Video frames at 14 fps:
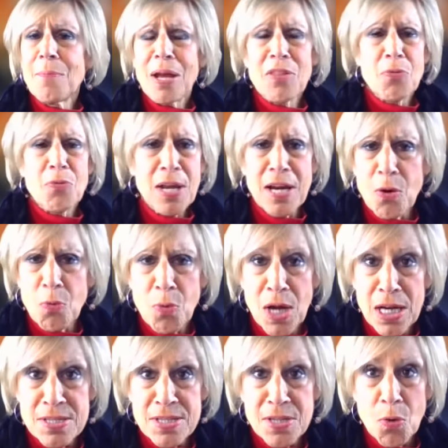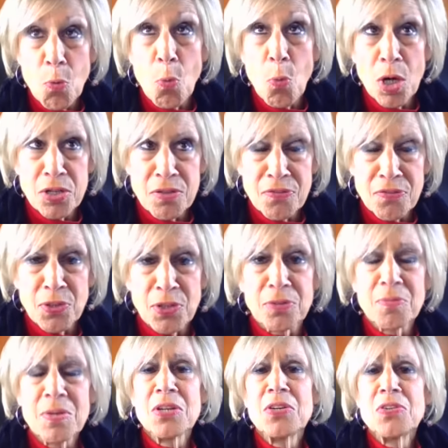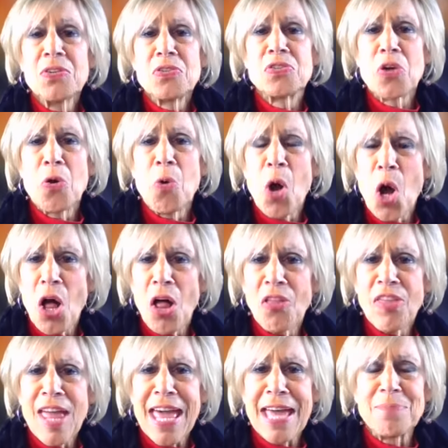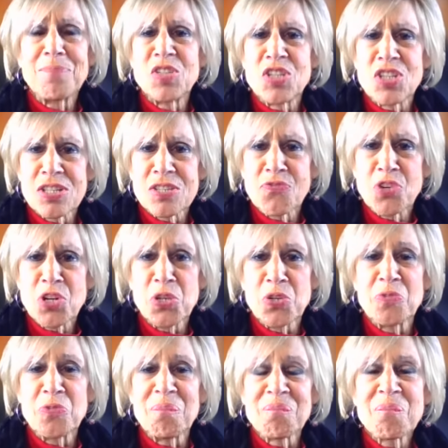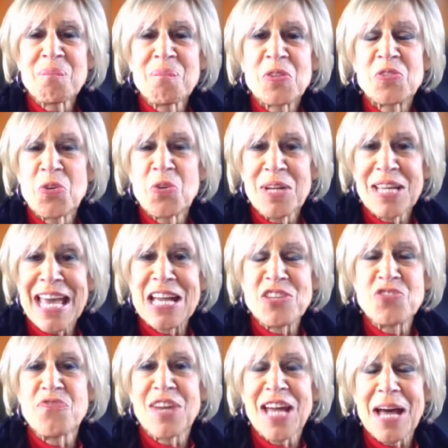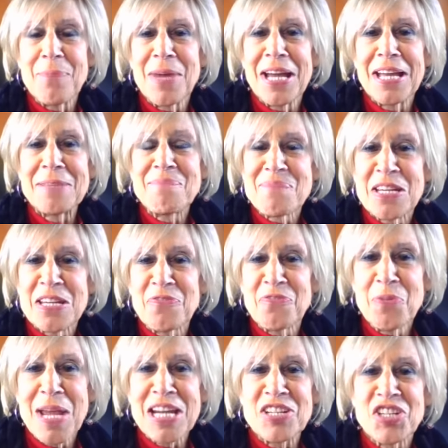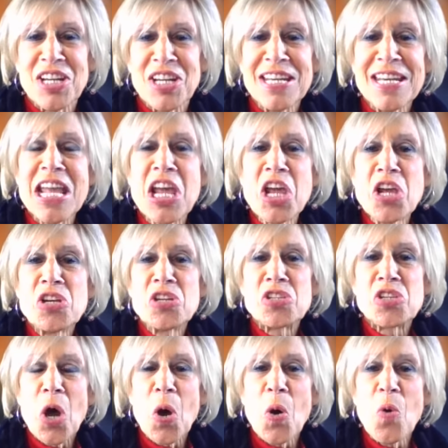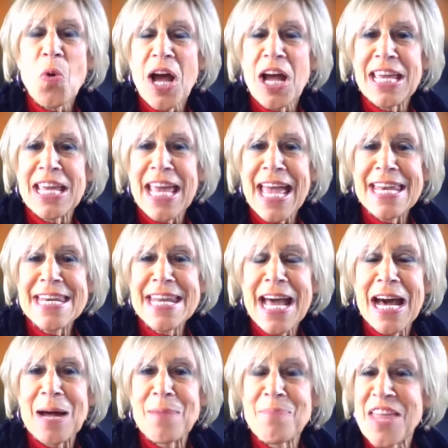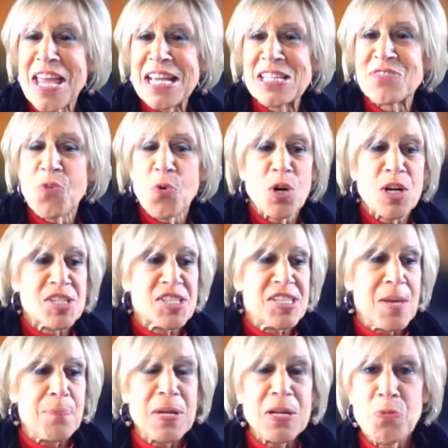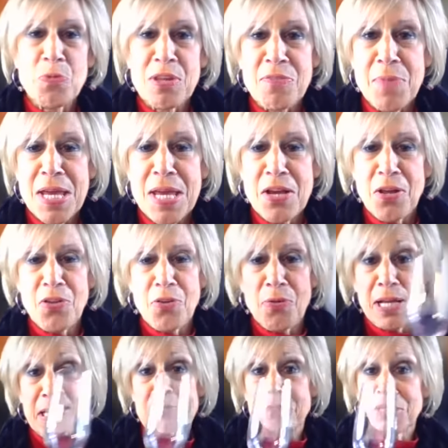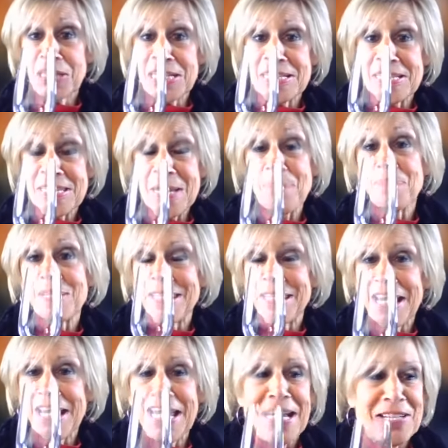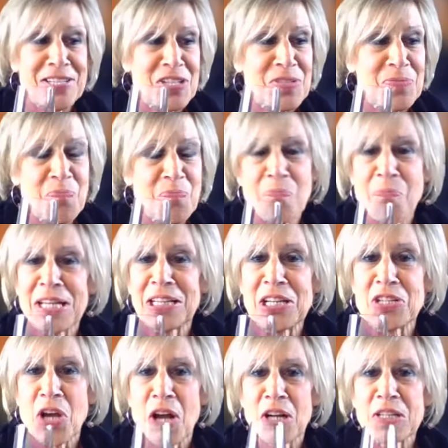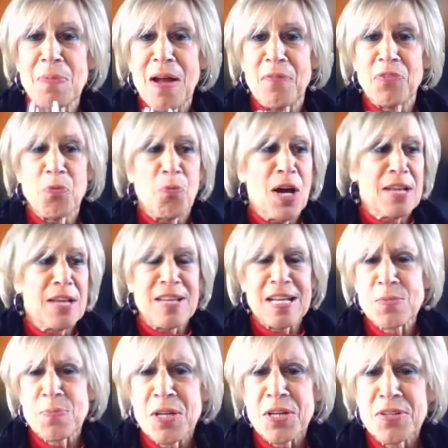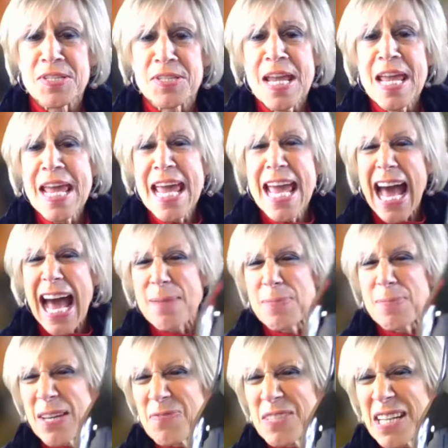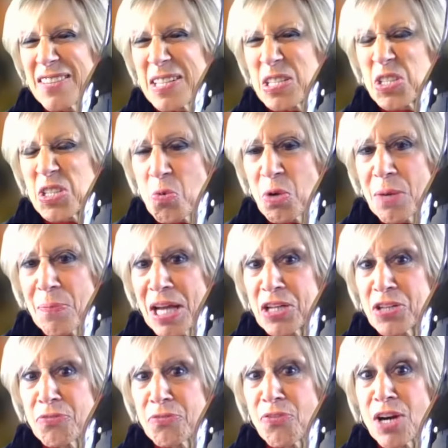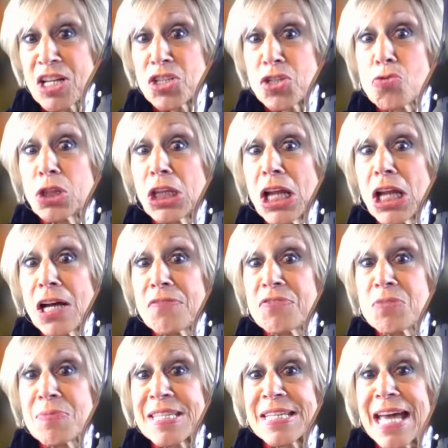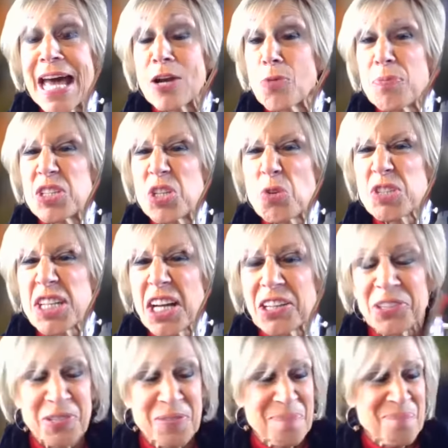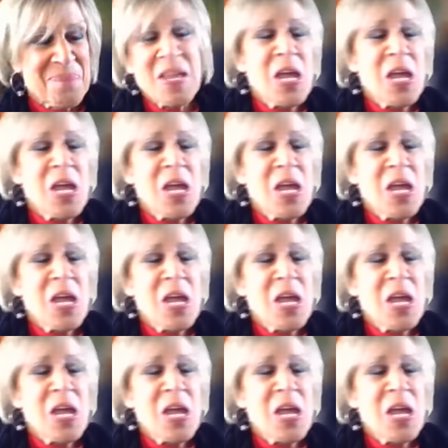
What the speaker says: By the way, our wines are wonderful. So all that just for you. So again, you've got my information. So again, thanks for sipping with me. Although I didn't really sip today, I just mainly talked about the wine. That's because I'm gifting this to one of my good friends who loves Moscato, but don't tell her.